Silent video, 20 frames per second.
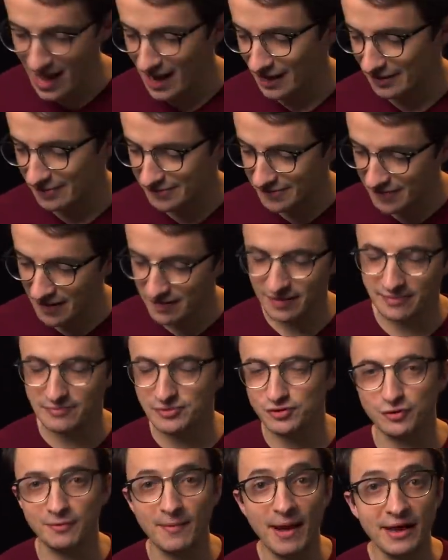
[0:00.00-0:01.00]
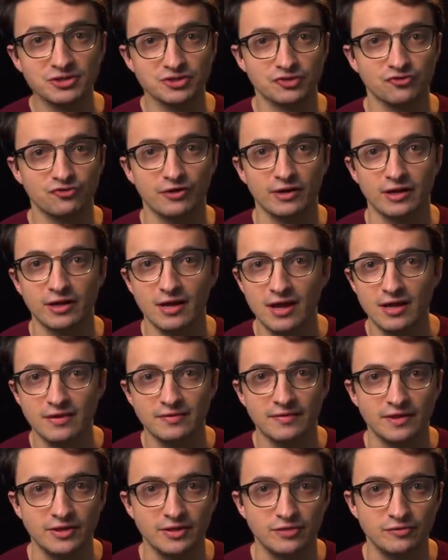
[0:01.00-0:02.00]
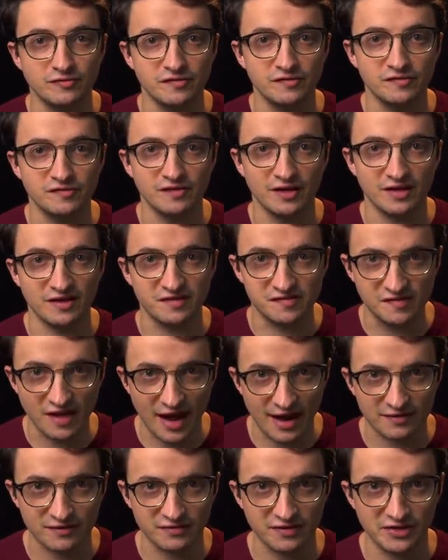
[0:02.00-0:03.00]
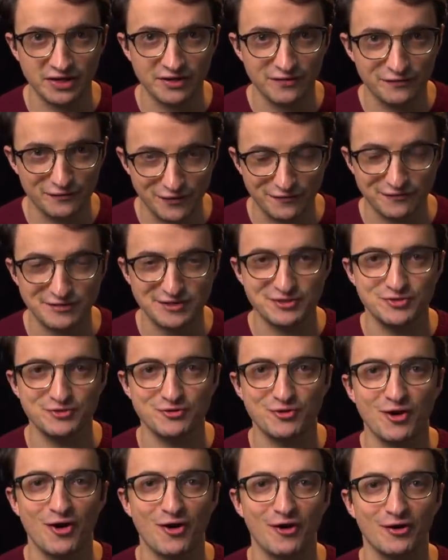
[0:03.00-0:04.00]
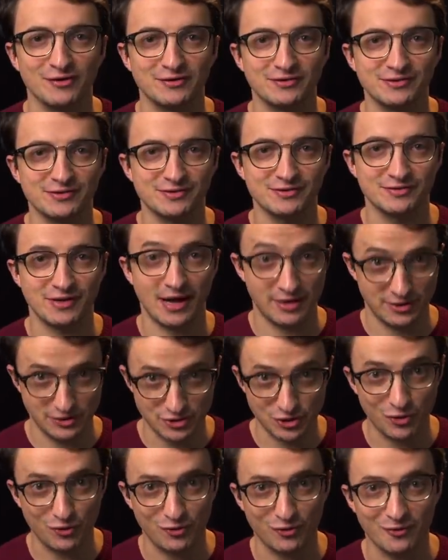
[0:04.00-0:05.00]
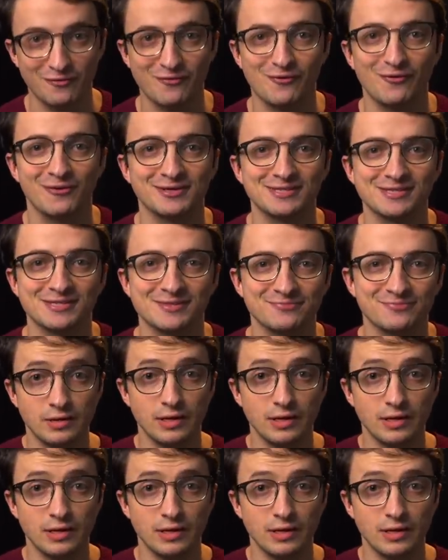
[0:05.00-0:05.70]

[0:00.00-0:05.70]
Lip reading: and set them to a magic trick that uses exactly 52 cards and a joker, of course.